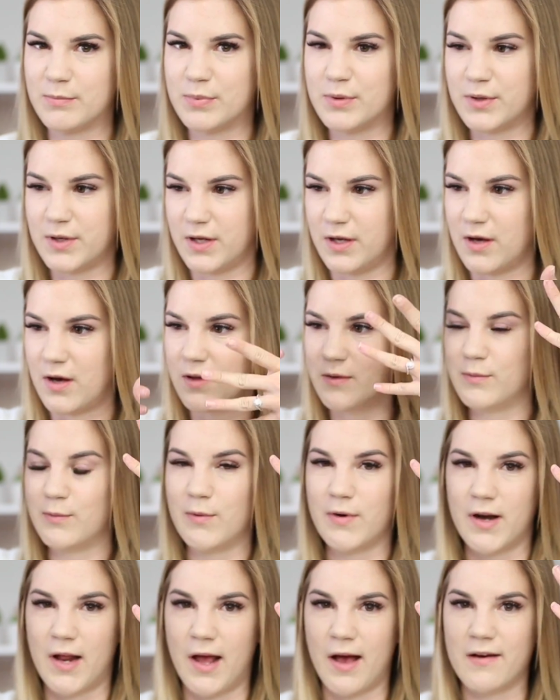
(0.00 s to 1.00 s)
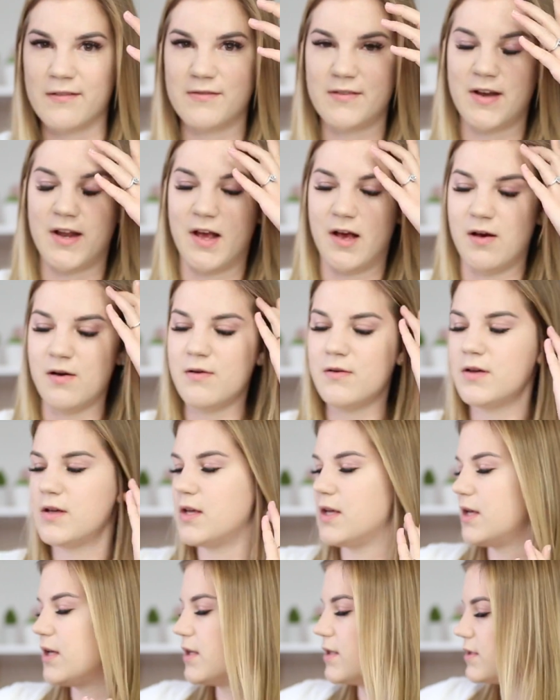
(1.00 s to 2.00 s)
putting on what I have now.
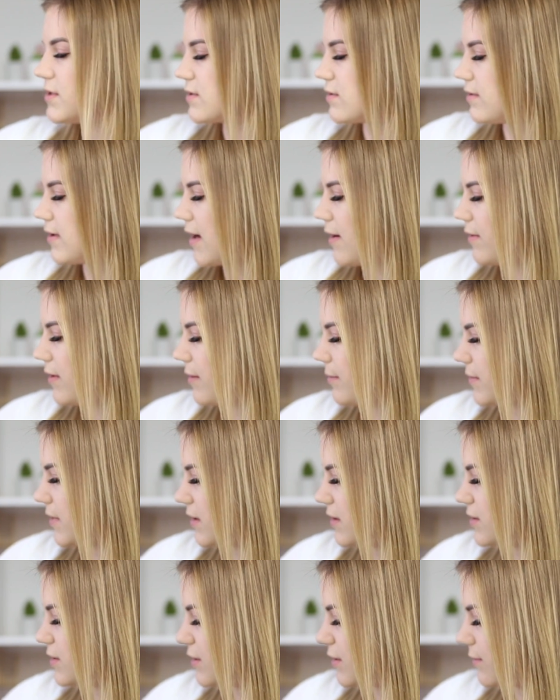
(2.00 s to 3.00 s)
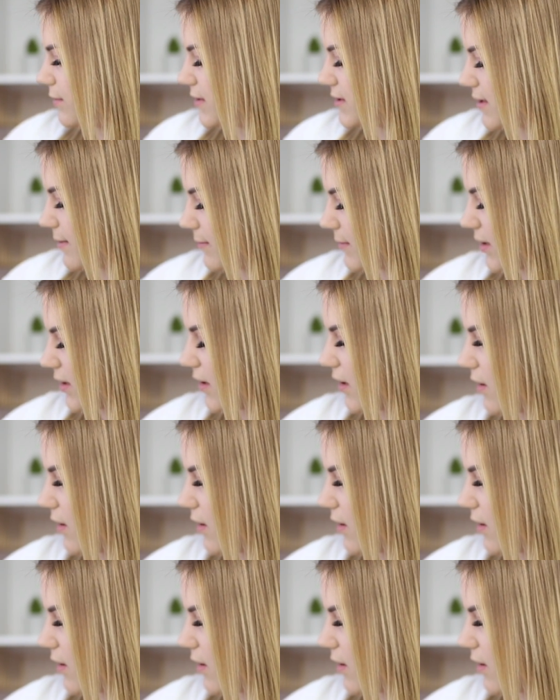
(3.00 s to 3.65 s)
So now what I'm going to do is I'm going to